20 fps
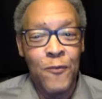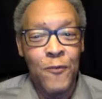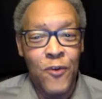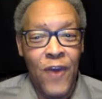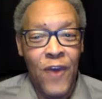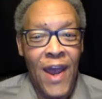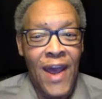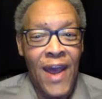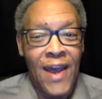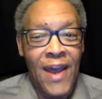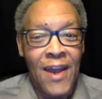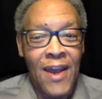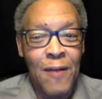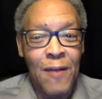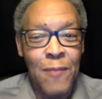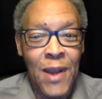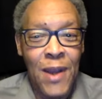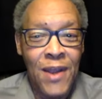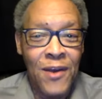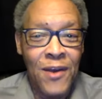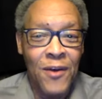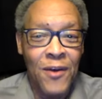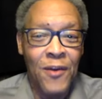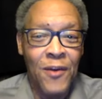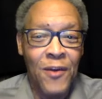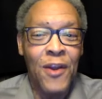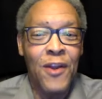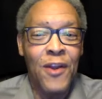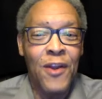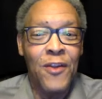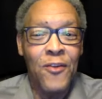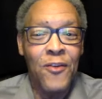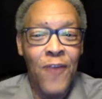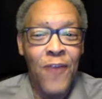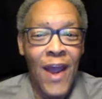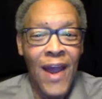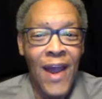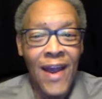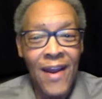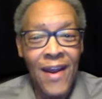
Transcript: dragging a balloon, dragging